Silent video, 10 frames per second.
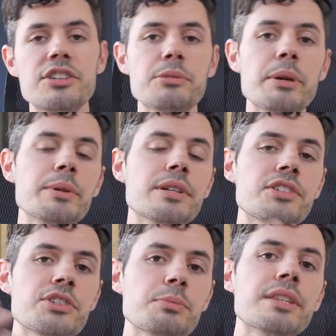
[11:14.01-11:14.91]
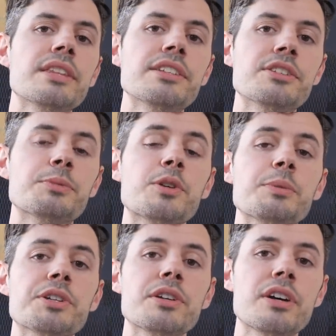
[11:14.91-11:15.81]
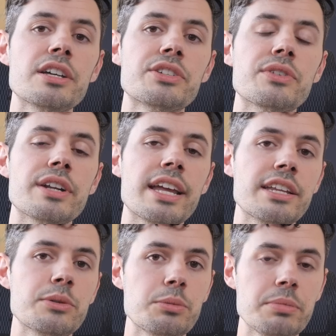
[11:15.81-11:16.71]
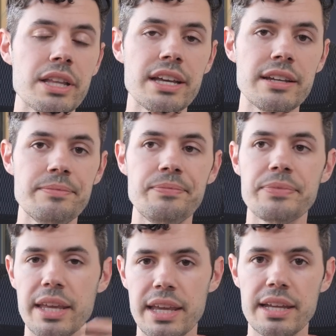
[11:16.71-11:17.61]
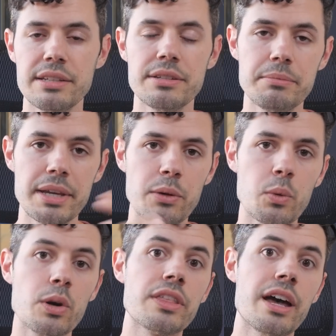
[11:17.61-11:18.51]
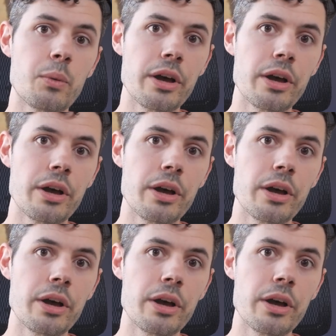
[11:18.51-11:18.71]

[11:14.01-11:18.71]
So maybe you can split that subscription cost for an annual plan and make it work that